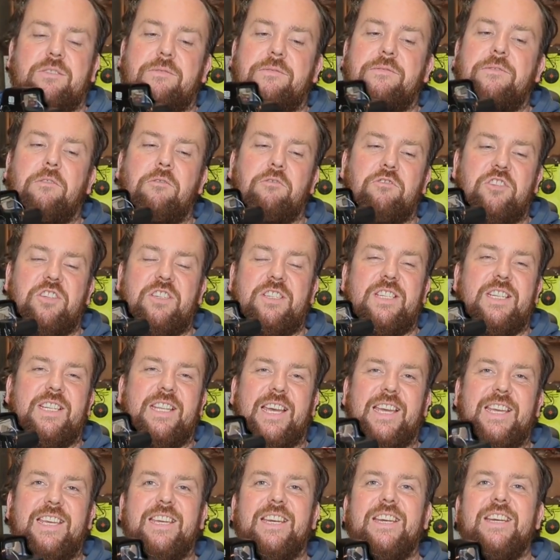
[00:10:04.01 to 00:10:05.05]
Unfortunately
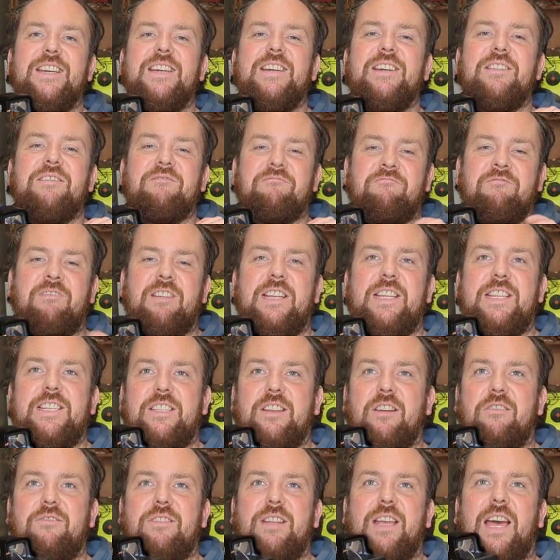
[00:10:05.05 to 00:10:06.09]
today, really
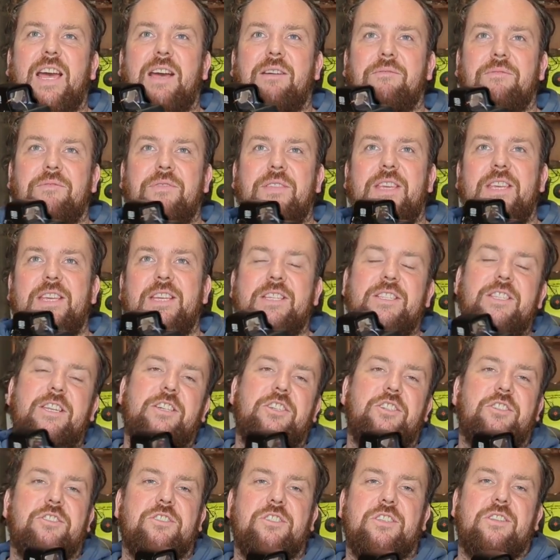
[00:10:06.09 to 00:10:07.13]
don't have the
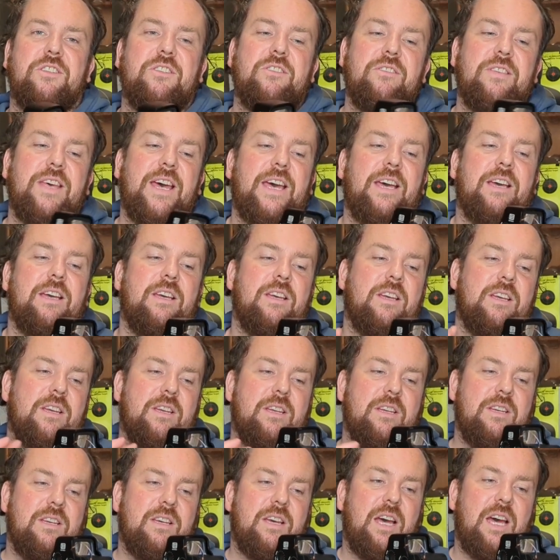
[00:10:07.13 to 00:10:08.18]
conditions to do that.
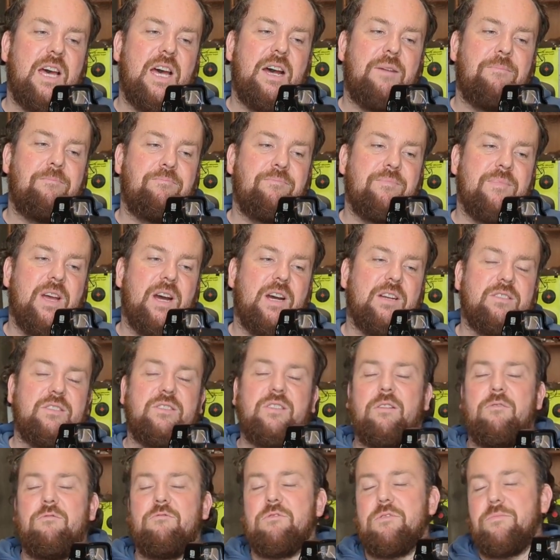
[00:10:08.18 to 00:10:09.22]
I
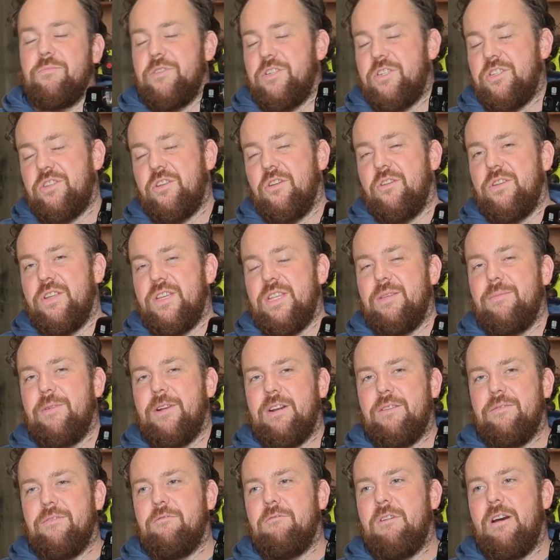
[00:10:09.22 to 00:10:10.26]
don't want to be stood in the
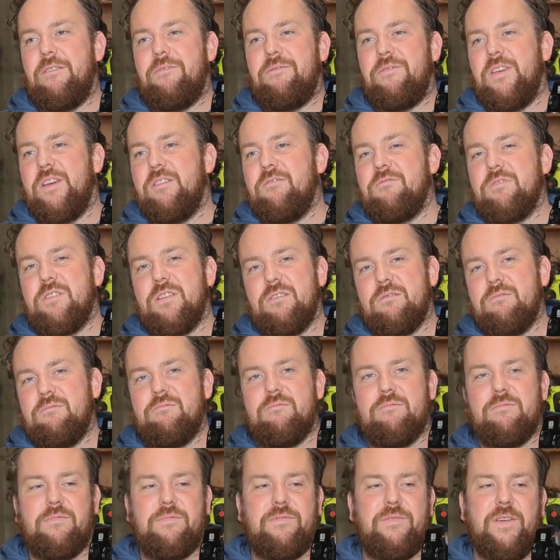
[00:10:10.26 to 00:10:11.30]
middle of a wet field
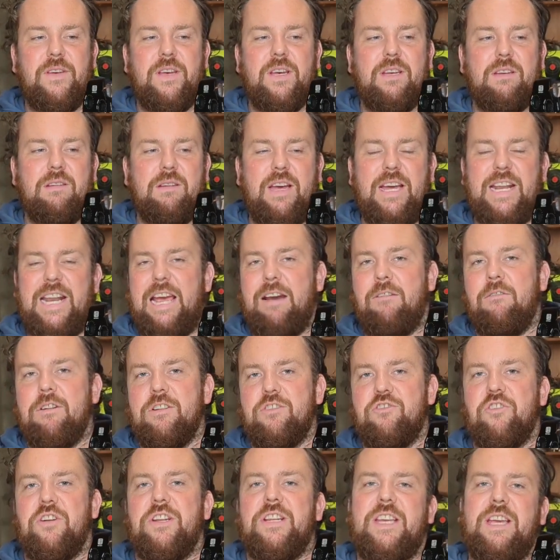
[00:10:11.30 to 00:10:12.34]
for an hour
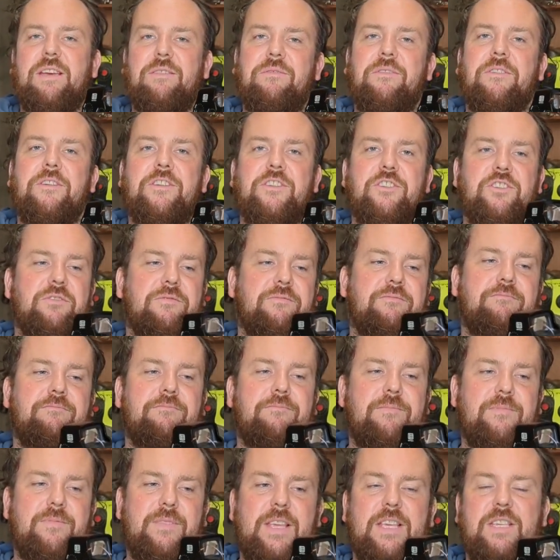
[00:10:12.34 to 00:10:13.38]
trying to get footage of
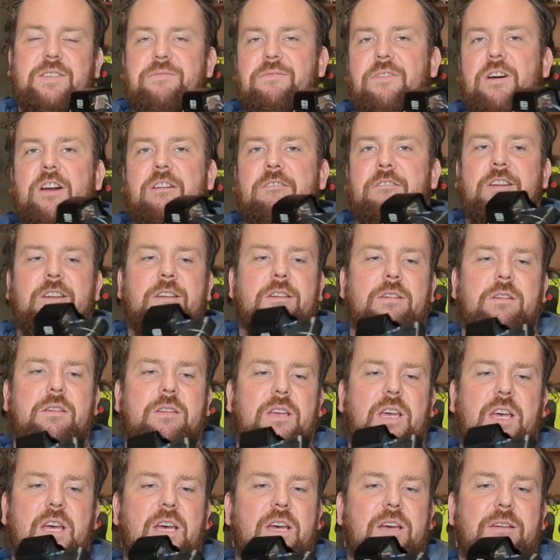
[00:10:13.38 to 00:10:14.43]
this firing
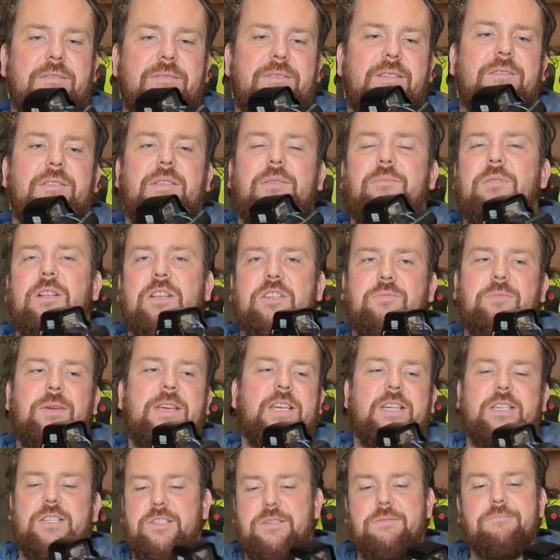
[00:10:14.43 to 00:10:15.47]
50 plus
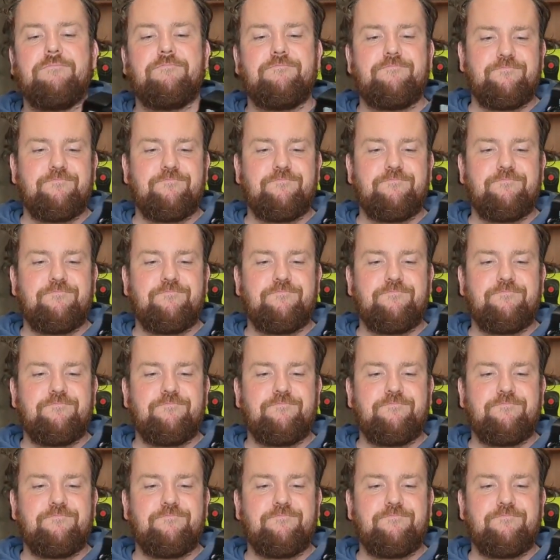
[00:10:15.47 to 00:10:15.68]
meters.